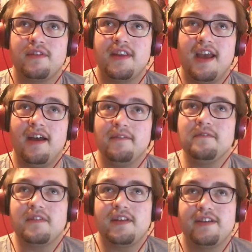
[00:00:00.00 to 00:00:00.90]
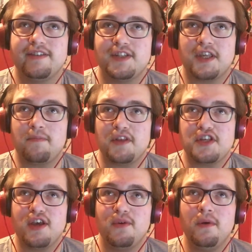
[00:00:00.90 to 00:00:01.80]
Yeah, skip the
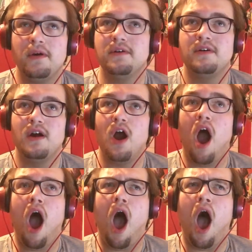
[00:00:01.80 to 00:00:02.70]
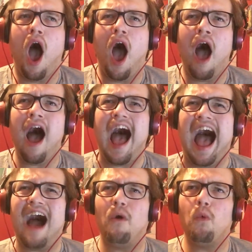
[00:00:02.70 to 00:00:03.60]
two.
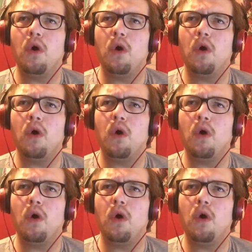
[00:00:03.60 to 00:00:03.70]
Ow.